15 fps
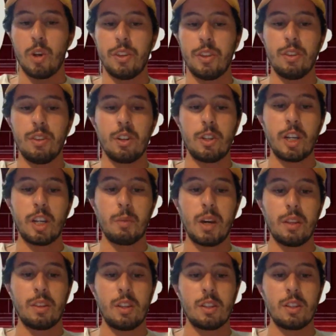than learning
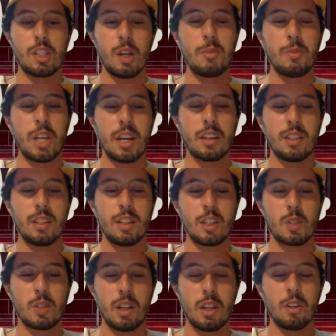about the subject, and it's
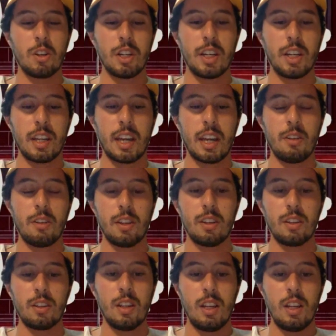about learning how to